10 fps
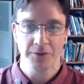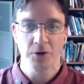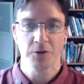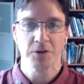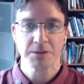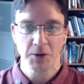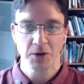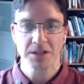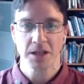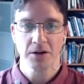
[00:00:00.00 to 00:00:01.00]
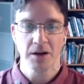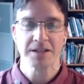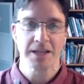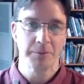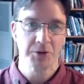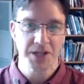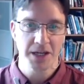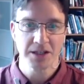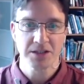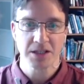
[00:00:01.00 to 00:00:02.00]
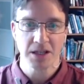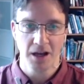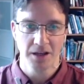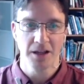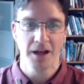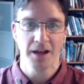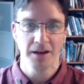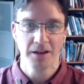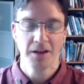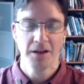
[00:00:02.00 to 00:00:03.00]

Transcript: the Earth and Spirit Center and simultaneously online